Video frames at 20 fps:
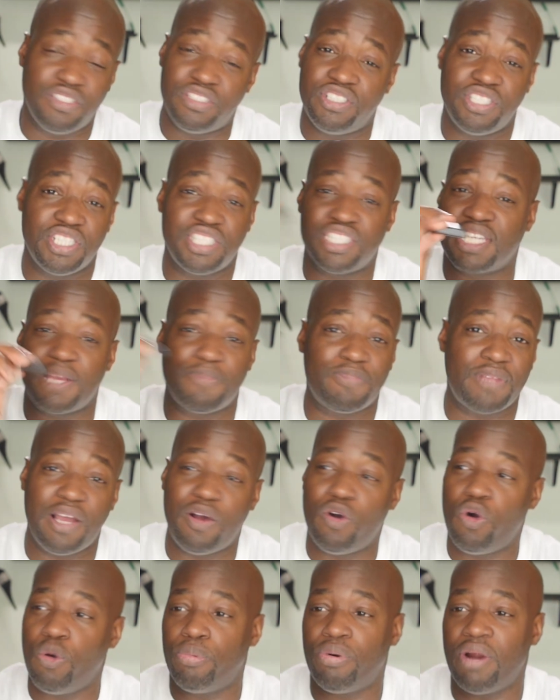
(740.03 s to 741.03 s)
just skip that
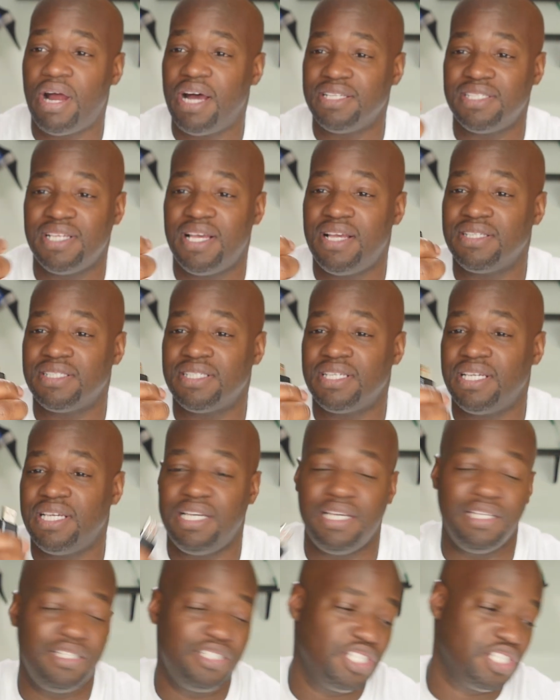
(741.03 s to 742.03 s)
whole process
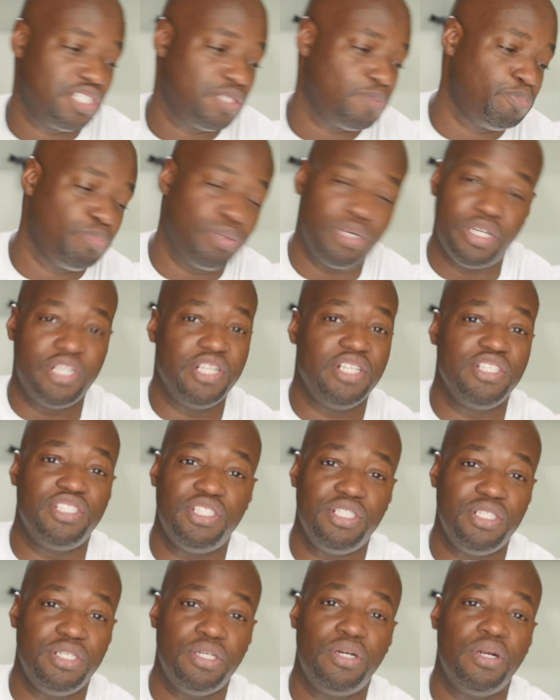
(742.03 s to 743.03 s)
and just put it
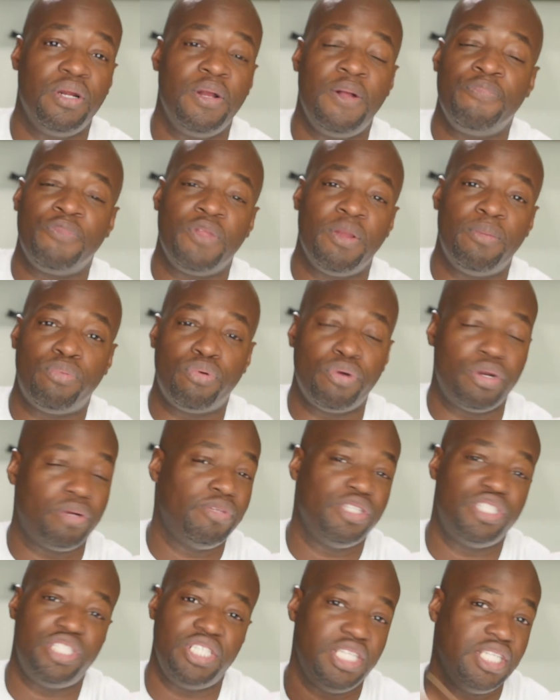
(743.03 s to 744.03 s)
into your embroidery
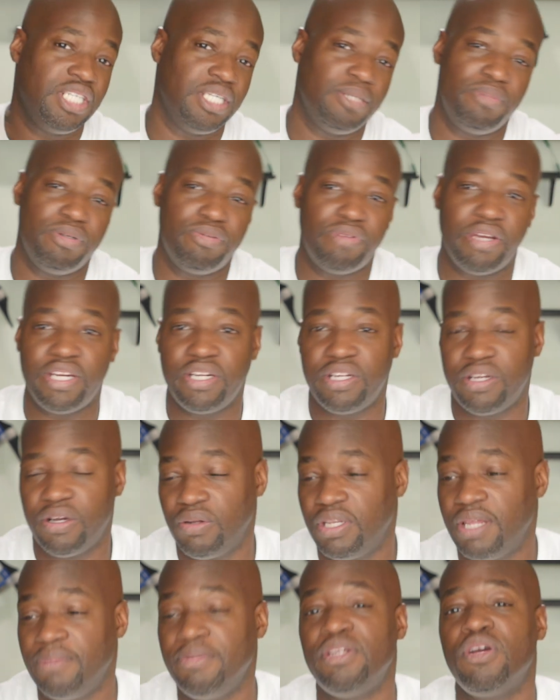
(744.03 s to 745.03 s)
machine and be ready to go.
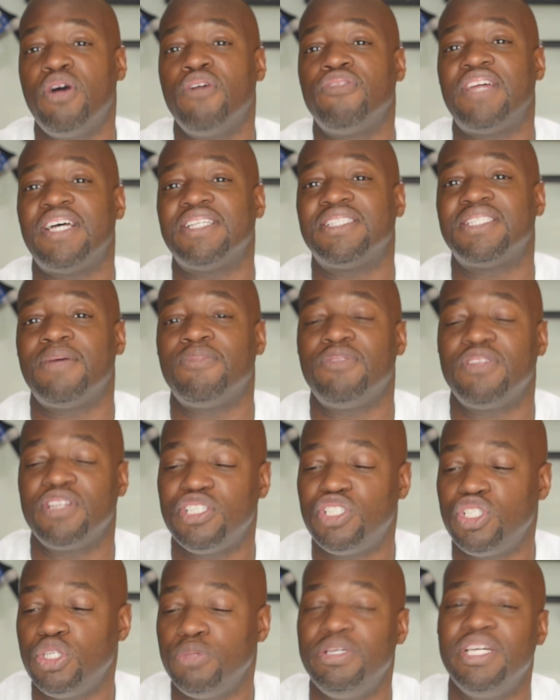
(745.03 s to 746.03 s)
Let me know if that's something
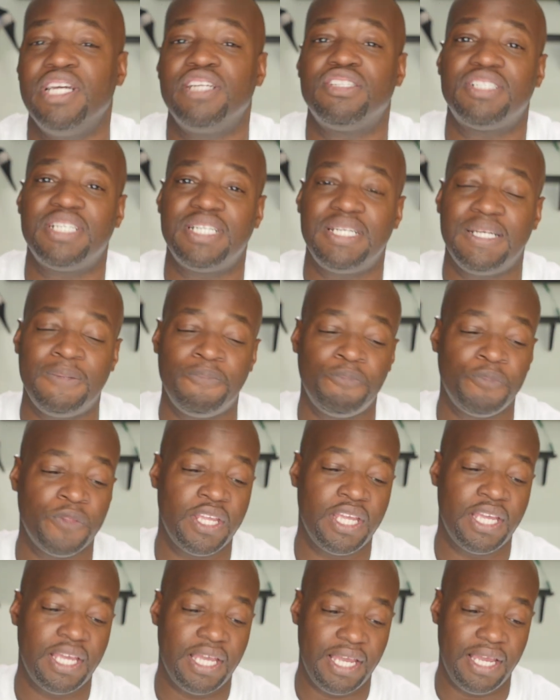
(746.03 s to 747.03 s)
that you'd be interested in,
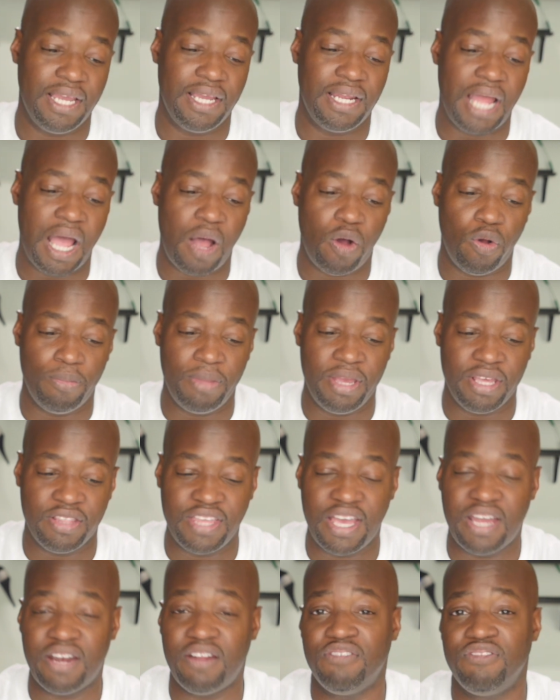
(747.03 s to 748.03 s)
and I will make
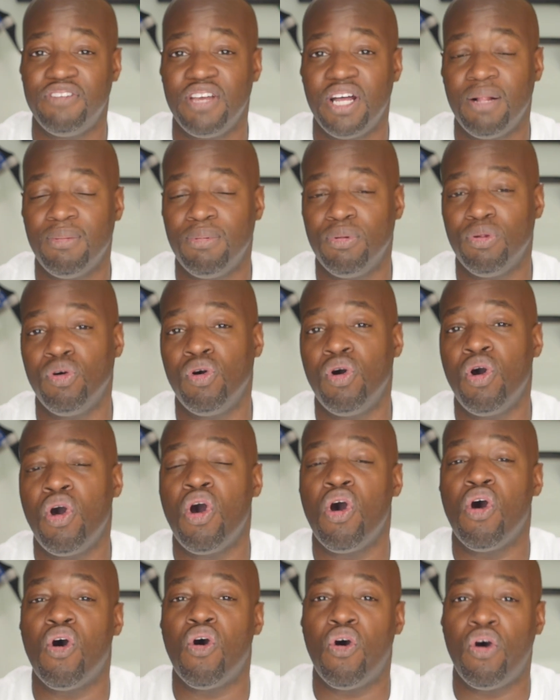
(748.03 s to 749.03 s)
that available
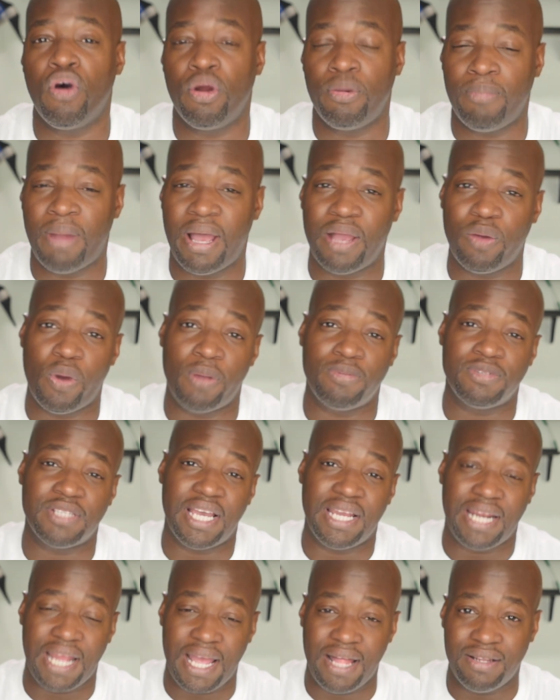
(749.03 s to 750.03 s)
on my
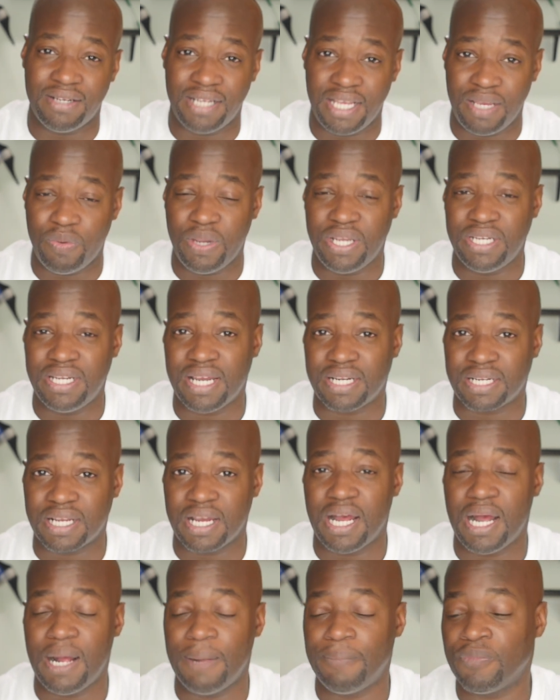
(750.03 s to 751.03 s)
website,
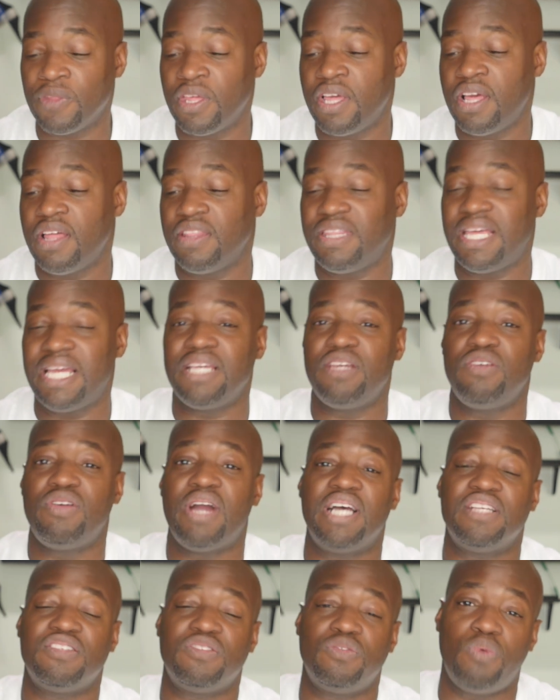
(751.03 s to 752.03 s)
allanawade.com. Thank you
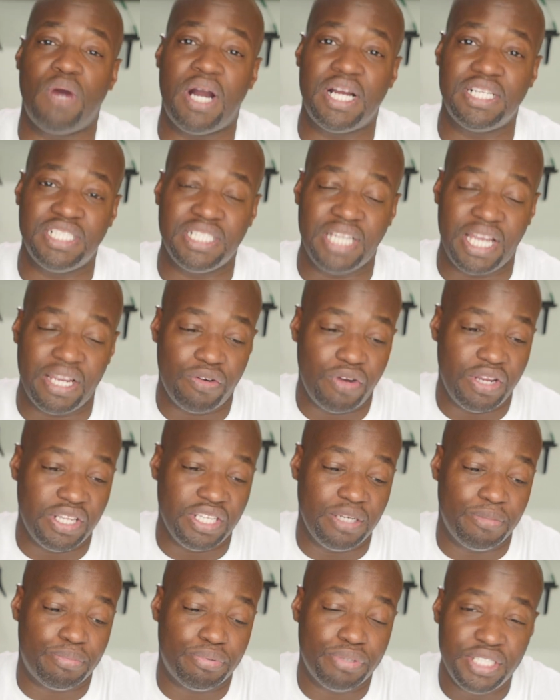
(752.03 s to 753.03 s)
guys for watching. I
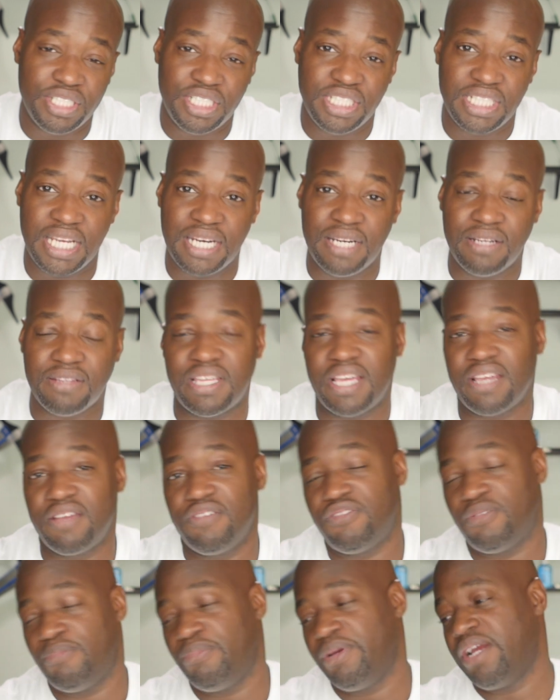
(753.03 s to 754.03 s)
greatly appreciate it. Thank you
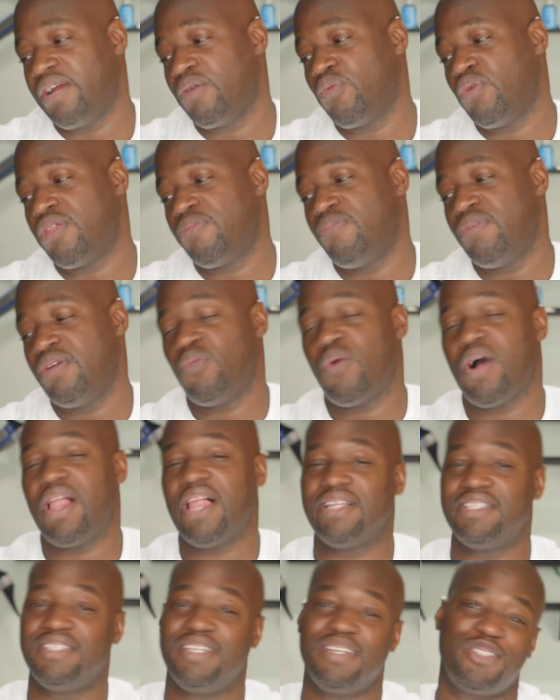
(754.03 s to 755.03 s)
for bearing with me while
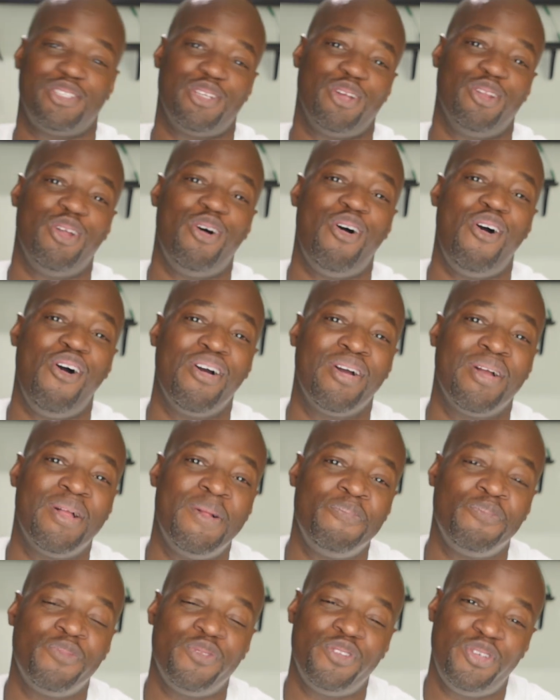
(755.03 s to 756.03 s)
I took so long
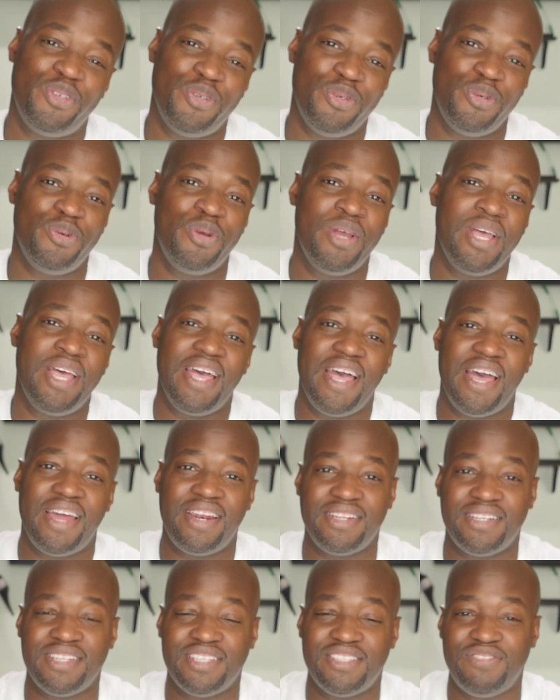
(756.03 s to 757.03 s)
to
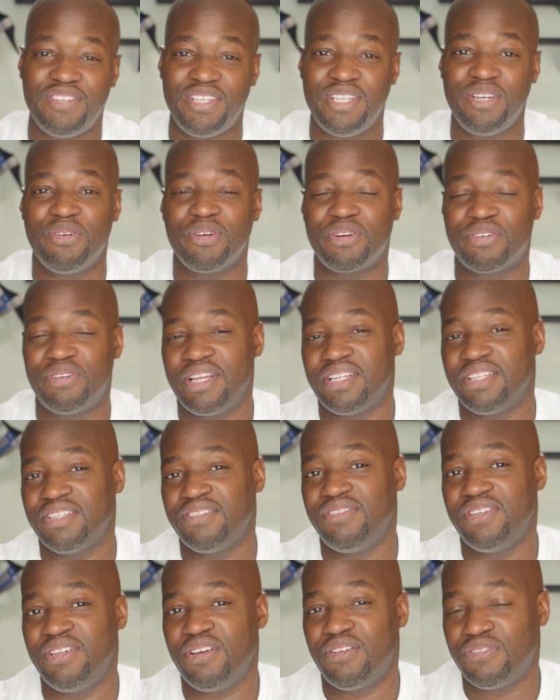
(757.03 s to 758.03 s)
edit this video and create this
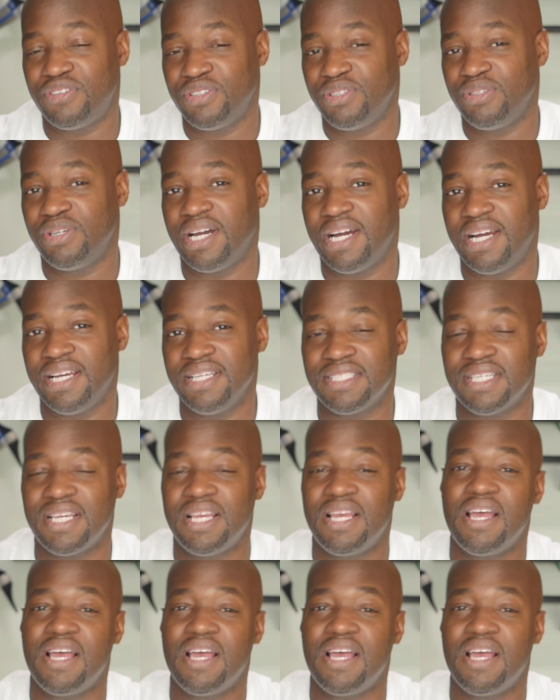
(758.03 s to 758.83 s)
video for you guys.